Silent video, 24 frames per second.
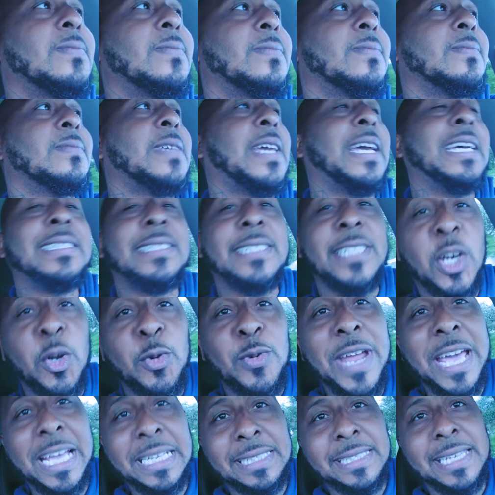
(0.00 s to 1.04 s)
until
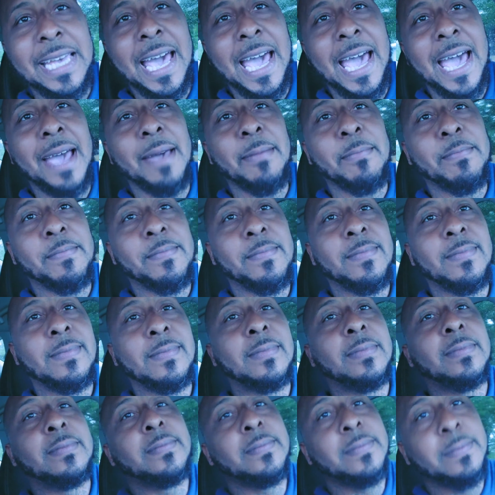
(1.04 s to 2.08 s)
next time,
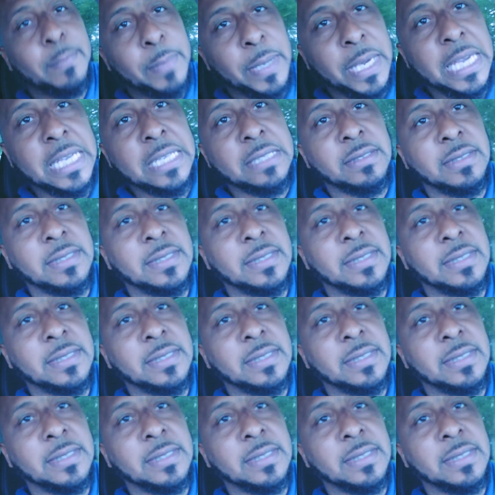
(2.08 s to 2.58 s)
peace.